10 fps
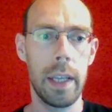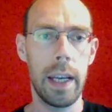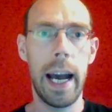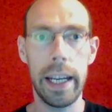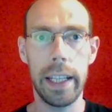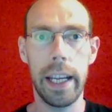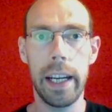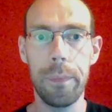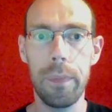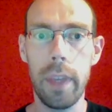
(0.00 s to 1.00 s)
Hi
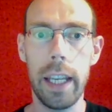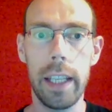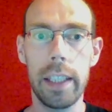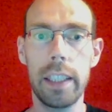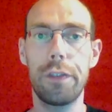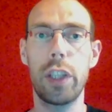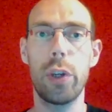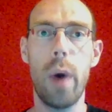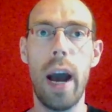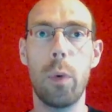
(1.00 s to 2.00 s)
there. In this
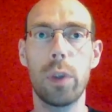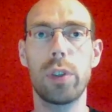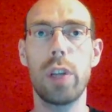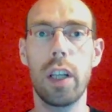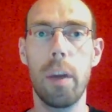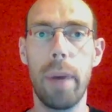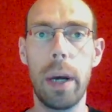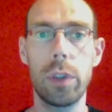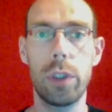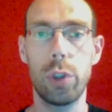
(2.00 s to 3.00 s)
video I want to talk
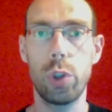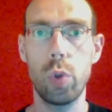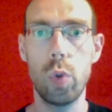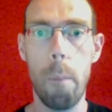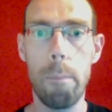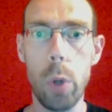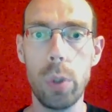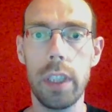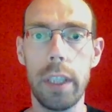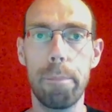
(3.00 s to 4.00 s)
about the two
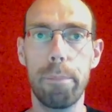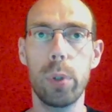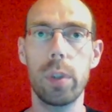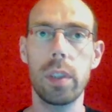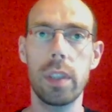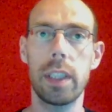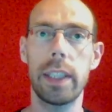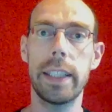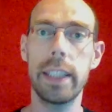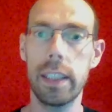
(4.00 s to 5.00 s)
most important
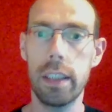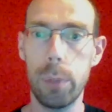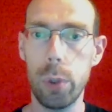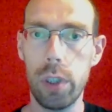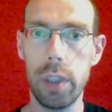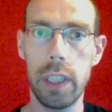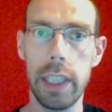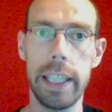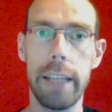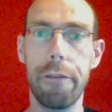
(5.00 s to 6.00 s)
distributions
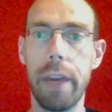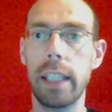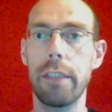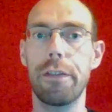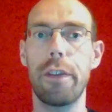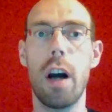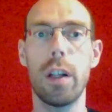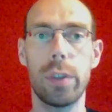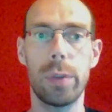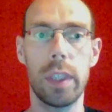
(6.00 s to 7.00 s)
in effective
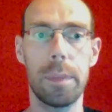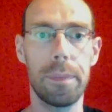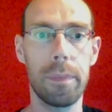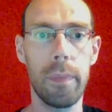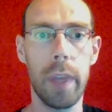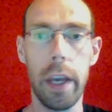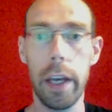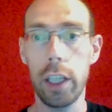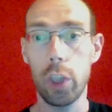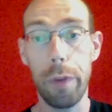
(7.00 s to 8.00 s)
altruism.
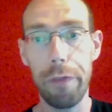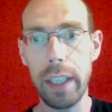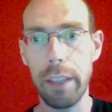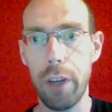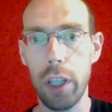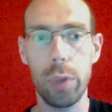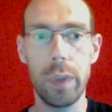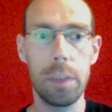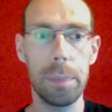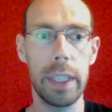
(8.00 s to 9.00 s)
So effective
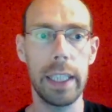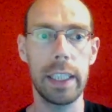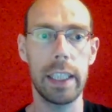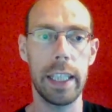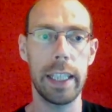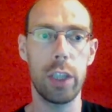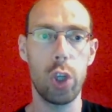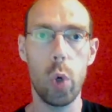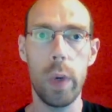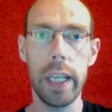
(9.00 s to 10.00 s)
altruism is a
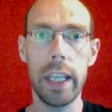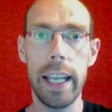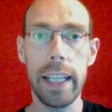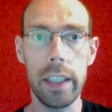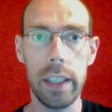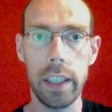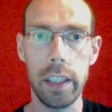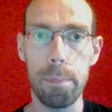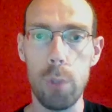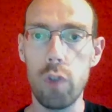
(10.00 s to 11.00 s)
growing international
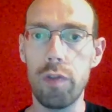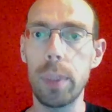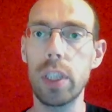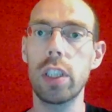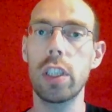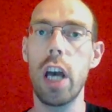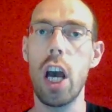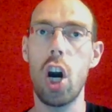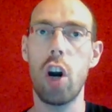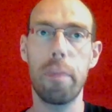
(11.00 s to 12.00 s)
movement
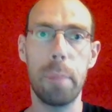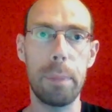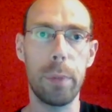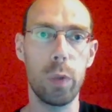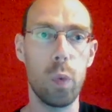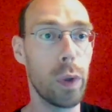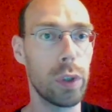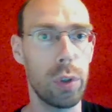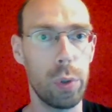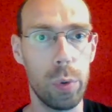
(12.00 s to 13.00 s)
of people who want
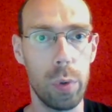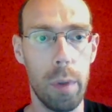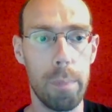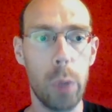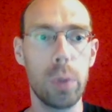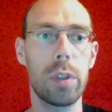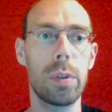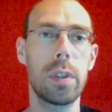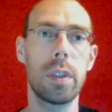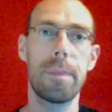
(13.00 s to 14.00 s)
to do the most
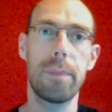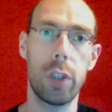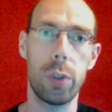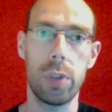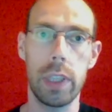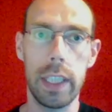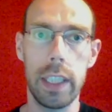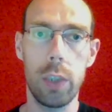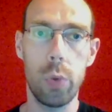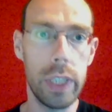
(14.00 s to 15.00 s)
good
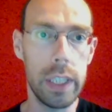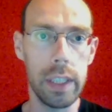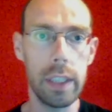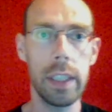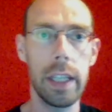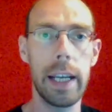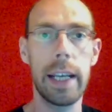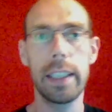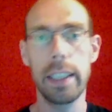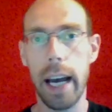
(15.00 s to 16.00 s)
using reason,
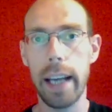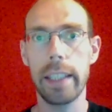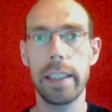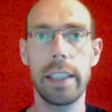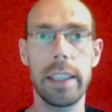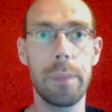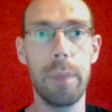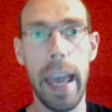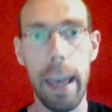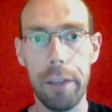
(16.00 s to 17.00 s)
science,
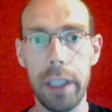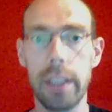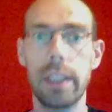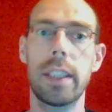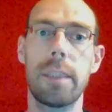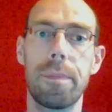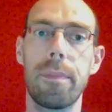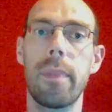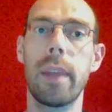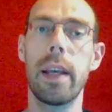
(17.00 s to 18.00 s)
evidence.
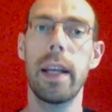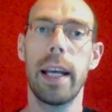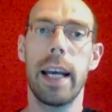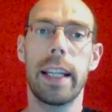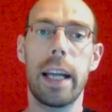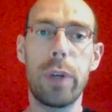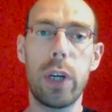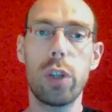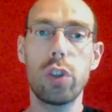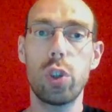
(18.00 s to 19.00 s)
Now there
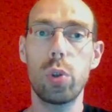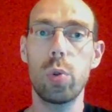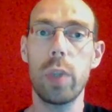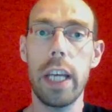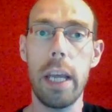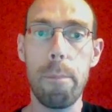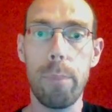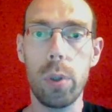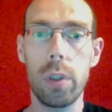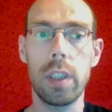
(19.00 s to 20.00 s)
are two
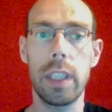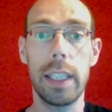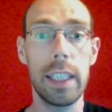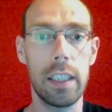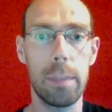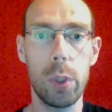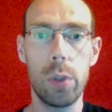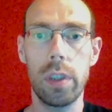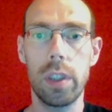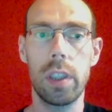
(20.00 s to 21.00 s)
important
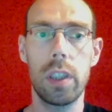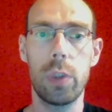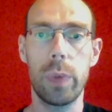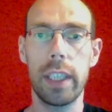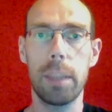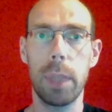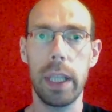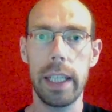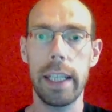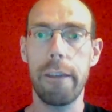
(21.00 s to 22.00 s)
distributions to
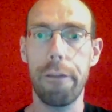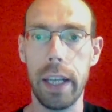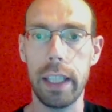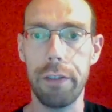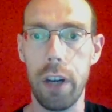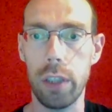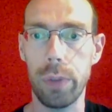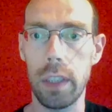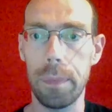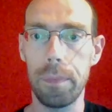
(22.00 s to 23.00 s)
explain effective
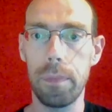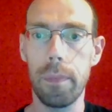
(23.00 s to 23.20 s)
altruism.